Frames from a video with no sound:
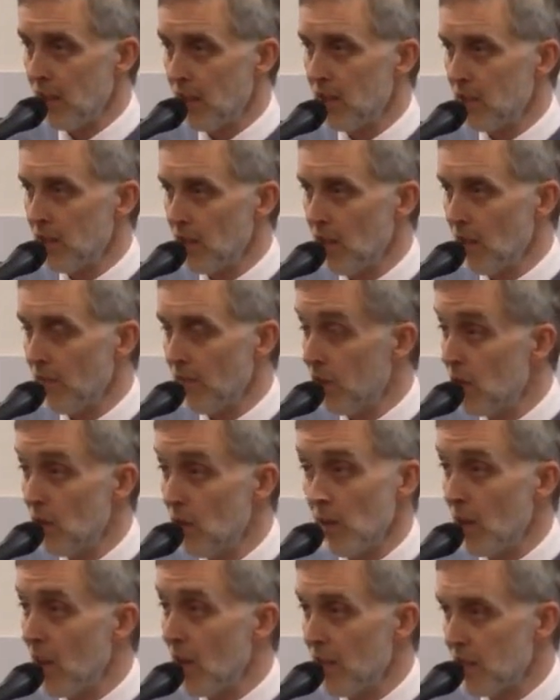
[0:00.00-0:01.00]
that they deserve,
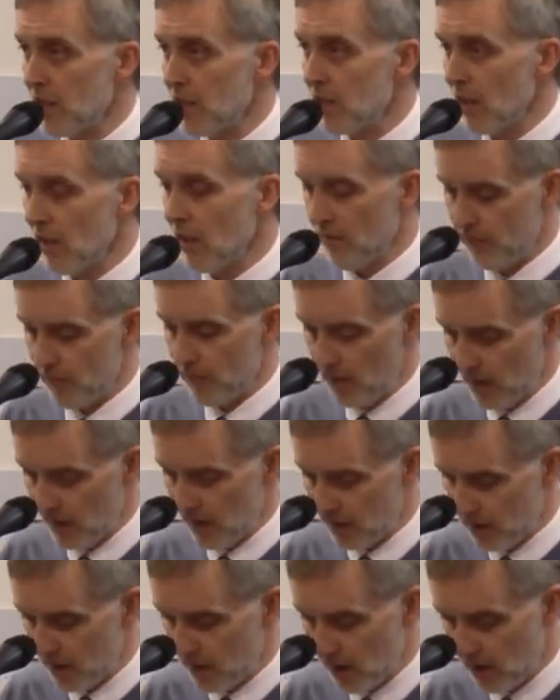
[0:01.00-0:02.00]
you and I deserve, for
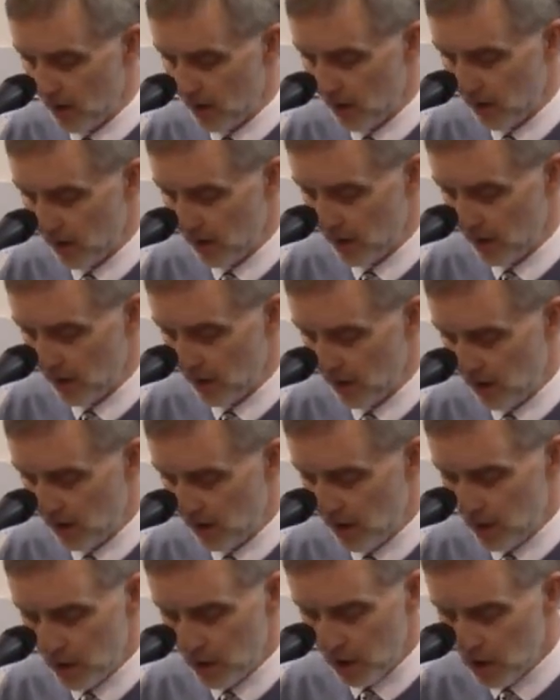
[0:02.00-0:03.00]
our sin.
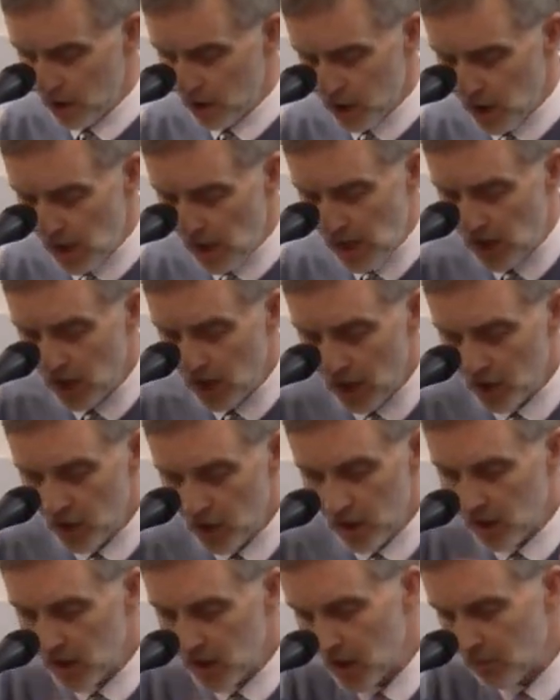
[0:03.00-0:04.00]
So see
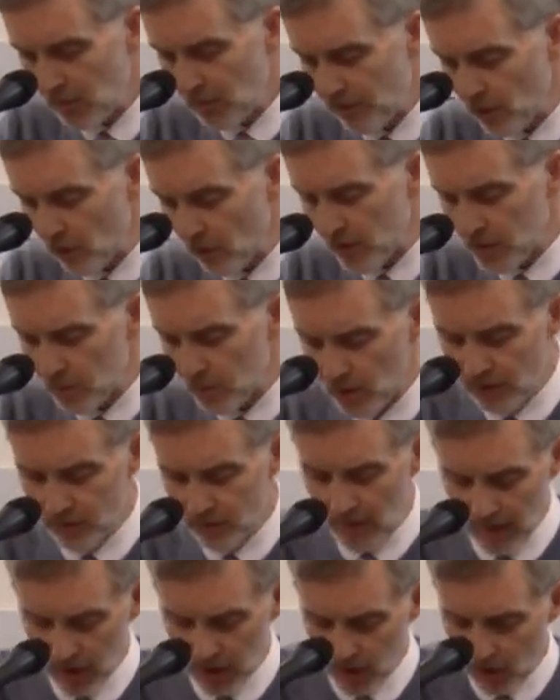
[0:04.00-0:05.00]
Jesus, as we thought this
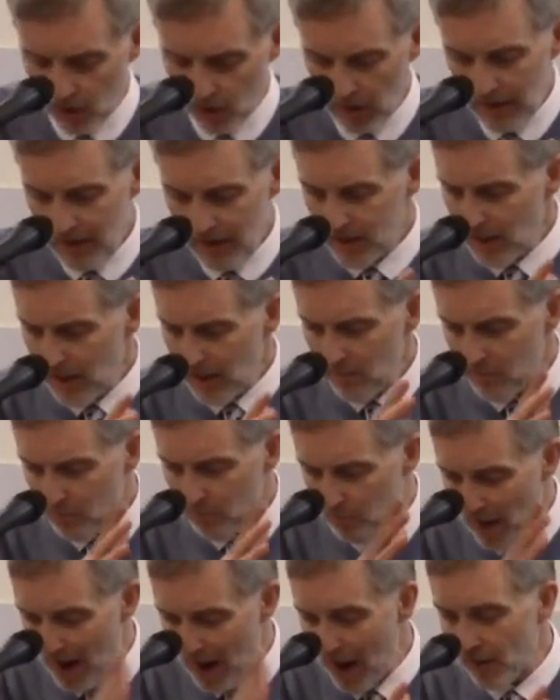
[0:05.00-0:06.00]
morning from that song, see
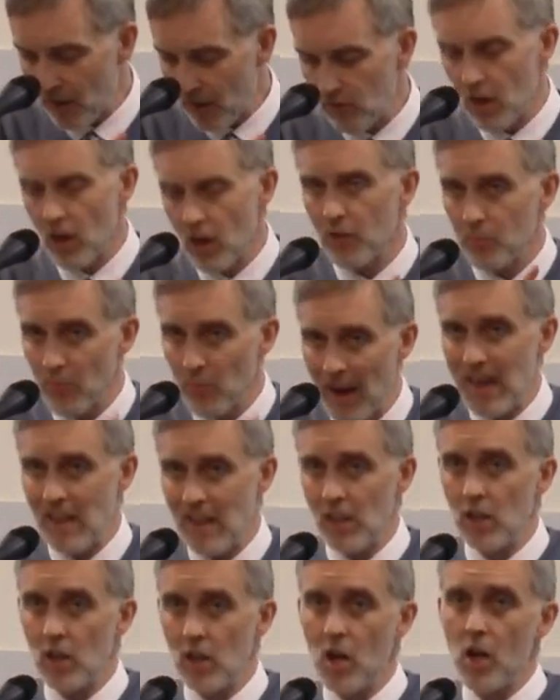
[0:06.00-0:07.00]
him bear the wrath,
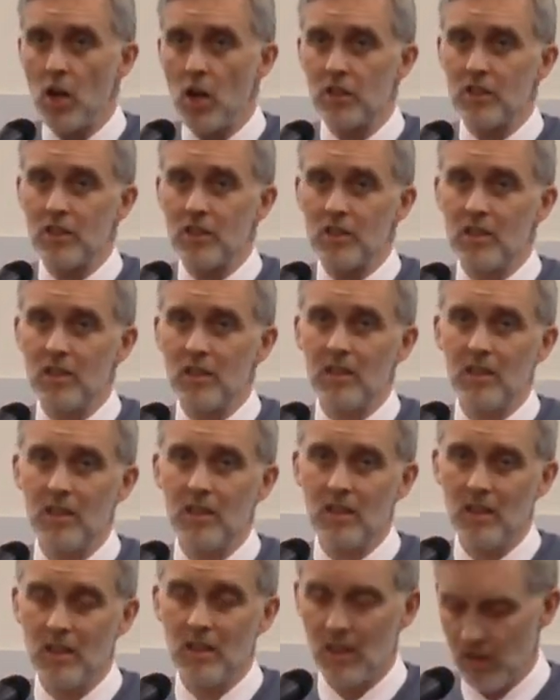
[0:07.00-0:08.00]
pay the cost
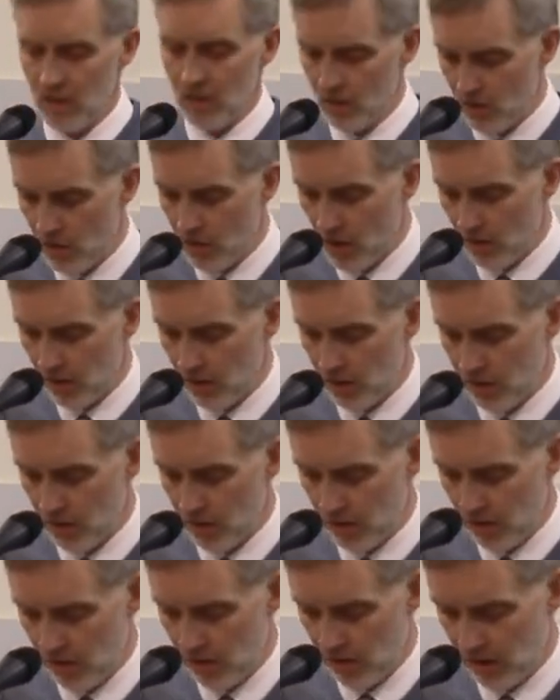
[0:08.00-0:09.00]
at the
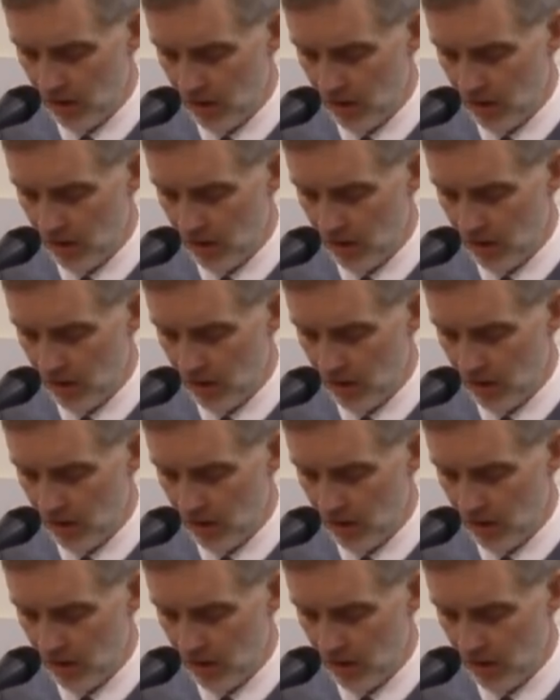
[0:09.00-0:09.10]
cross.